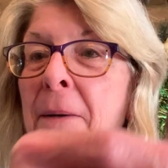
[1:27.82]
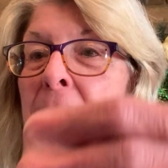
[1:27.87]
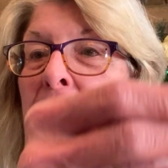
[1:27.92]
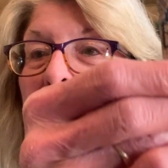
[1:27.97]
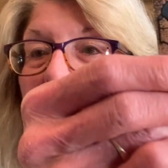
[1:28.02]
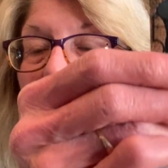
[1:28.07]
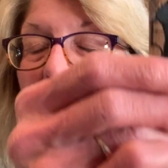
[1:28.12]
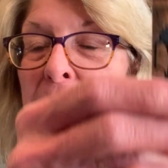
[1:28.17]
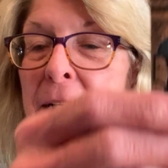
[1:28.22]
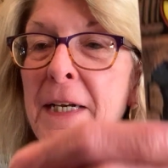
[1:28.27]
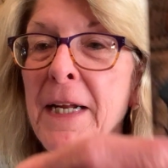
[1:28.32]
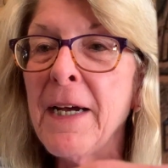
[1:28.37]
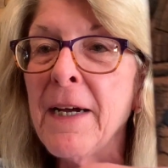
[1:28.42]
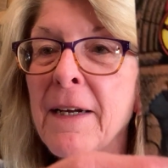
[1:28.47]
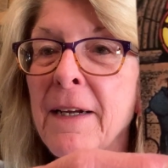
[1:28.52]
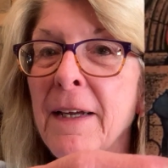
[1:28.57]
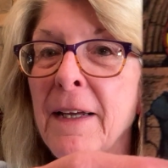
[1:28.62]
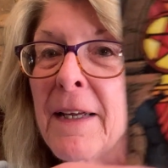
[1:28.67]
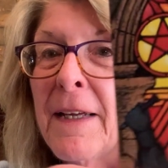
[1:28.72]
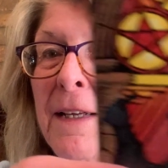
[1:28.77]
of the
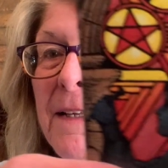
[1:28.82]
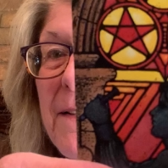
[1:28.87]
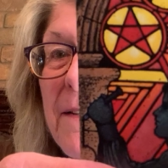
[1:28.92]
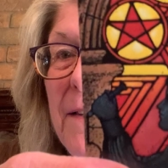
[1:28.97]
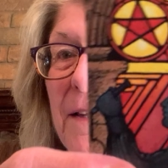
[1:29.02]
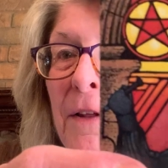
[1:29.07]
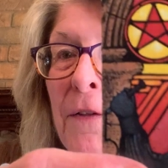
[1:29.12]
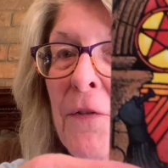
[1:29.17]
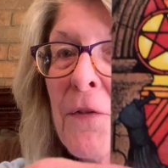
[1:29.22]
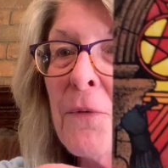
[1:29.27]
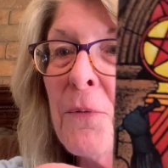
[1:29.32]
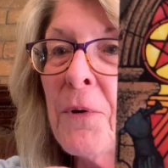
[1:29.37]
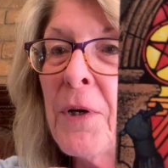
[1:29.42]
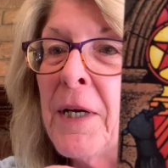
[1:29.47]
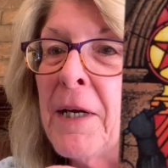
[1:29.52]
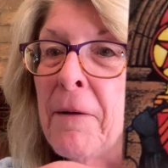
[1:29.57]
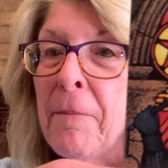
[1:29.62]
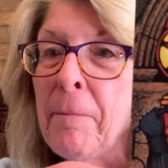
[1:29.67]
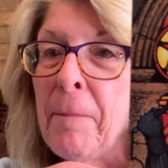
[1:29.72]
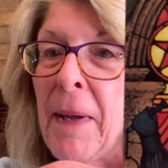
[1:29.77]
deck is the
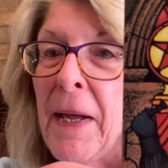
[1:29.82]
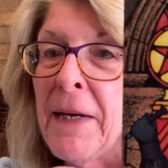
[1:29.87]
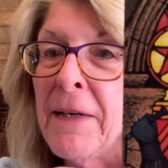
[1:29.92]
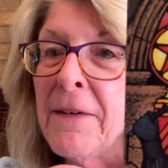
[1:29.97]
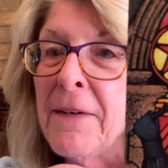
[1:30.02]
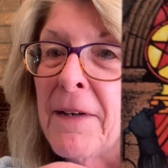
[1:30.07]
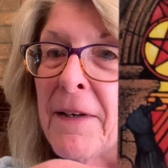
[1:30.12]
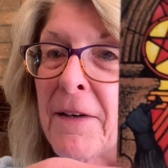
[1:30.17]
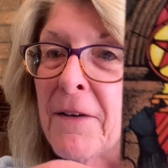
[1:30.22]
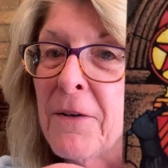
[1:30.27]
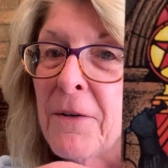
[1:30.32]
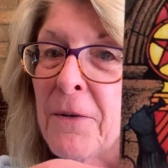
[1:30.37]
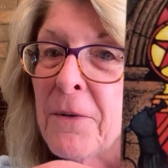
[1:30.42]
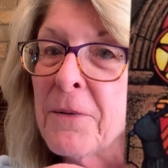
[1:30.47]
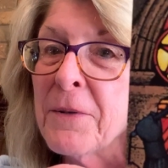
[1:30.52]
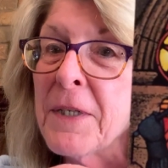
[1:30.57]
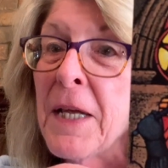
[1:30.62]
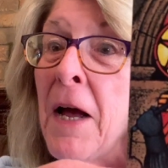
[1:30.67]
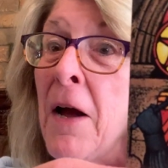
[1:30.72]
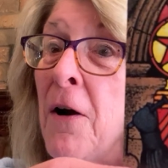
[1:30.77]
3 of
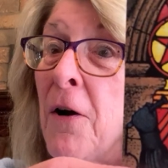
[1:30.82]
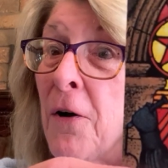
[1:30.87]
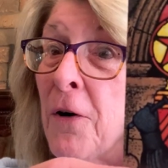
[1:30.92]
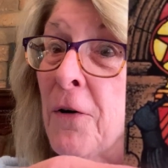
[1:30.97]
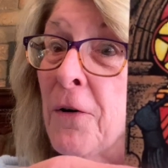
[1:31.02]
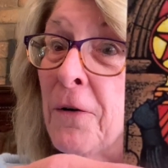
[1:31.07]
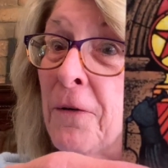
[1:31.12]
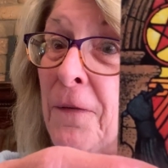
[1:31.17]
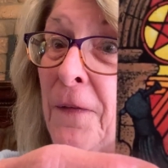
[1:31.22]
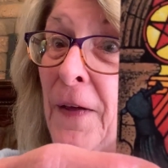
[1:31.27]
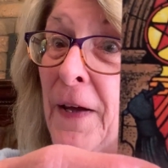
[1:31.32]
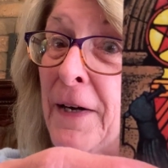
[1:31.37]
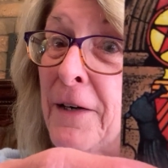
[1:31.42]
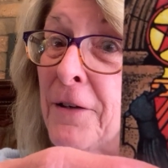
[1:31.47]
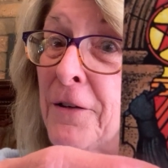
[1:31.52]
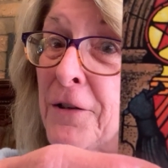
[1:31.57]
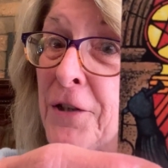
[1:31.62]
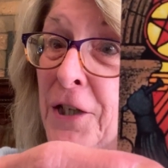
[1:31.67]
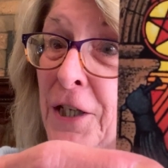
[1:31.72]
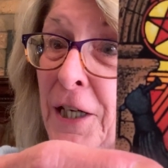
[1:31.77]
Pentacles, earth
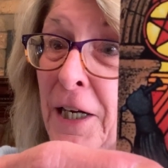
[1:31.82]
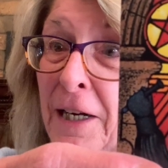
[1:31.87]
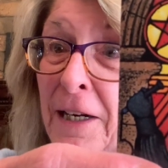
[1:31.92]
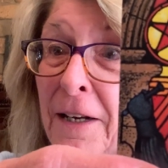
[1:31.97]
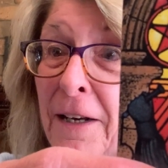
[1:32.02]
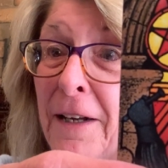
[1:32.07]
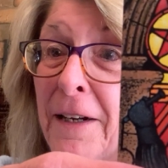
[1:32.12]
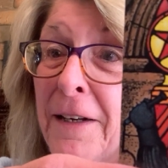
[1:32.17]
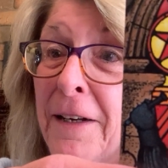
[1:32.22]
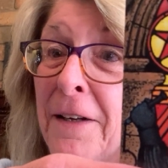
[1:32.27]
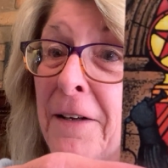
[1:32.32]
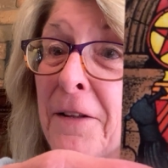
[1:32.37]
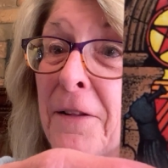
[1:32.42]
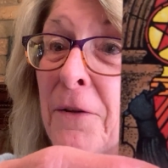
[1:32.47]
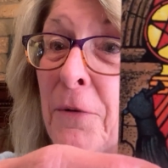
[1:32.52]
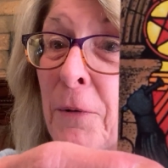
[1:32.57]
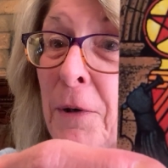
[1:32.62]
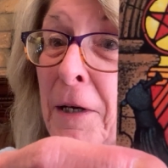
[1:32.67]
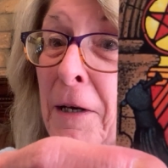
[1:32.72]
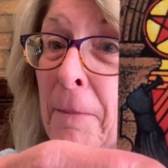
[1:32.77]
energy. I like
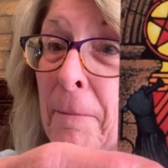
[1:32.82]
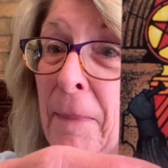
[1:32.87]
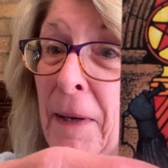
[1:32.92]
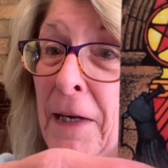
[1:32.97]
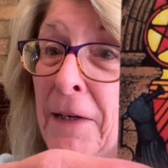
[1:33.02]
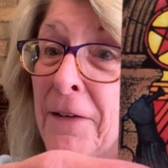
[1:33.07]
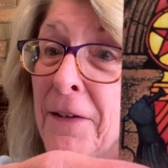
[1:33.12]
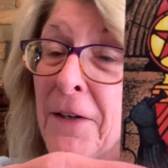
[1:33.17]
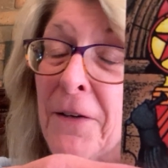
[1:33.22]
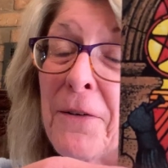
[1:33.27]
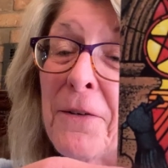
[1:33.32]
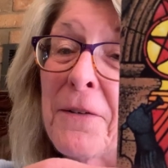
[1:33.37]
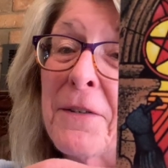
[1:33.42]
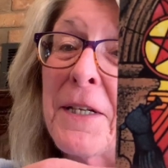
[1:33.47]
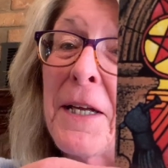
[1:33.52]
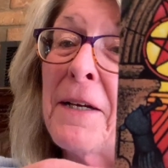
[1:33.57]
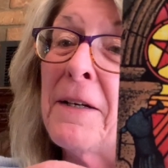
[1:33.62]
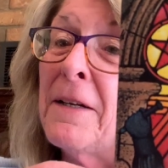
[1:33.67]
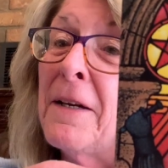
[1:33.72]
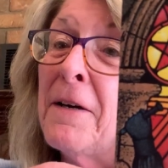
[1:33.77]
3 of Pentacles.
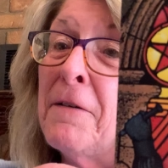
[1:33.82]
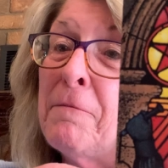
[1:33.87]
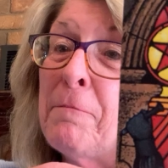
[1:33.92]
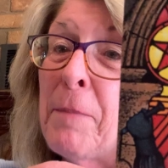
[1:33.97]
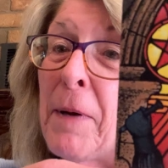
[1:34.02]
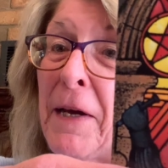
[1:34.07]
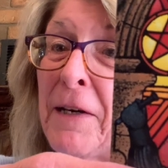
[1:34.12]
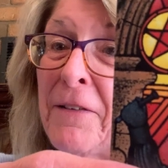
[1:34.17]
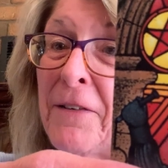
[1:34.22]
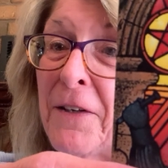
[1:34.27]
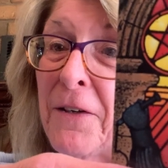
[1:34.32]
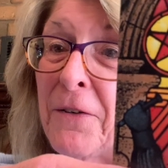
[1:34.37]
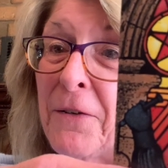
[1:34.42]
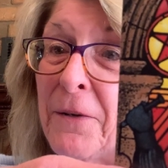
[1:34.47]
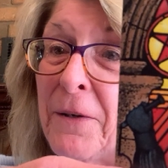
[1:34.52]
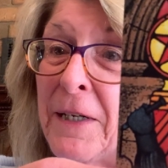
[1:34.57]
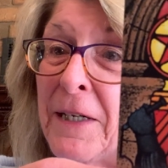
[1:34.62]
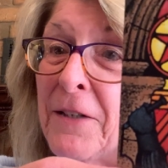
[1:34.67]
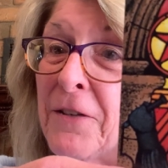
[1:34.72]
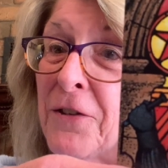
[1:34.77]
I love pentacle
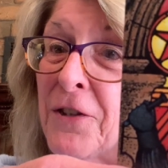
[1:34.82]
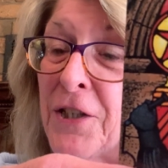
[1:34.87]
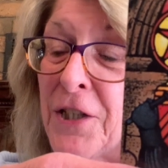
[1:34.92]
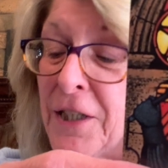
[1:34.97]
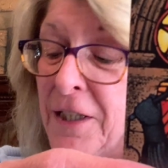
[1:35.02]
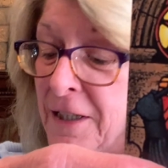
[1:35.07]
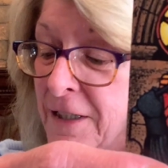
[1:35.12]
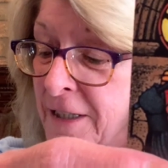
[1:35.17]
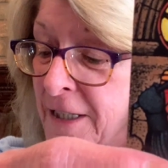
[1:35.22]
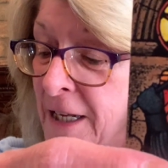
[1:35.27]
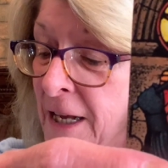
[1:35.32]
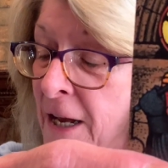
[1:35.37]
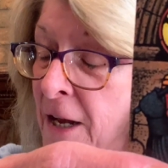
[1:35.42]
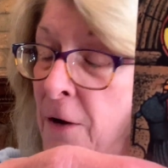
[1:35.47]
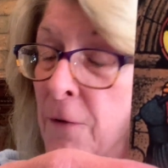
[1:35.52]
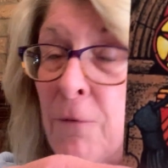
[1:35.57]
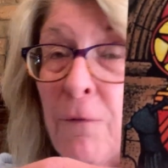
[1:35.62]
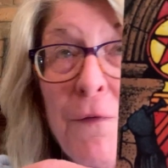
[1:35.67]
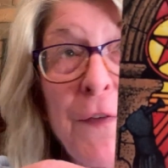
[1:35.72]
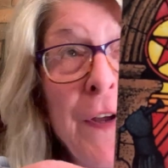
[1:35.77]
energy. It's
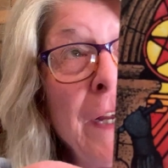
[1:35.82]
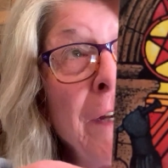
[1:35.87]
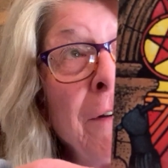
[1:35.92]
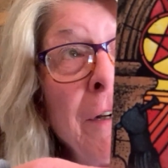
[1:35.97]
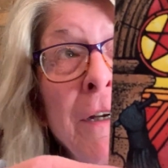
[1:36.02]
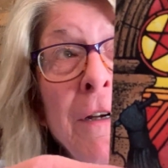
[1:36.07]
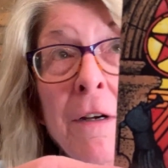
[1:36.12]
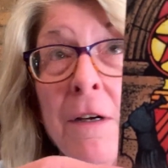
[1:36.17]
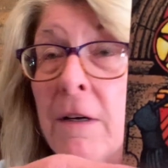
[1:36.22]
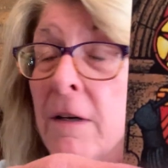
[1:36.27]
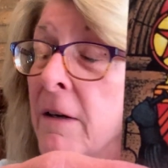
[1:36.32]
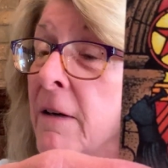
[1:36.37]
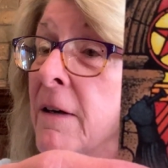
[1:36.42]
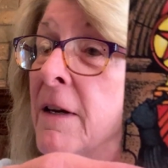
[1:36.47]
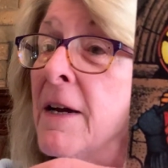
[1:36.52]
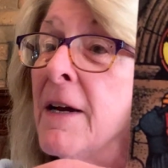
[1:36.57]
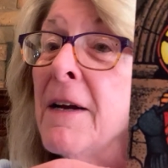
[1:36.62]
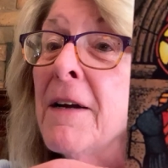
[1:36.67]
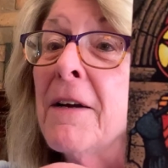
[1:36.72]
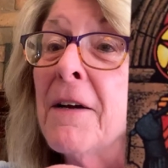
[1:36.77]
very good
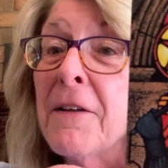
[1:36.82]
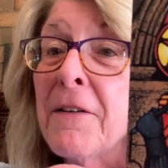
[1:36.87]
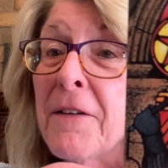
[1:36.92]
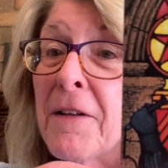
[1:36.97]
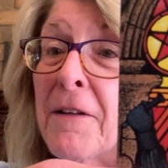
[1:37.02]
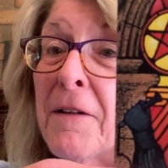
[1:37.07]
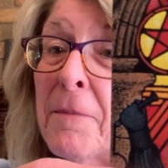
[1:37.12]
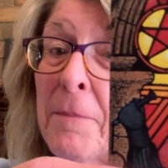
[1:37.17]
because it's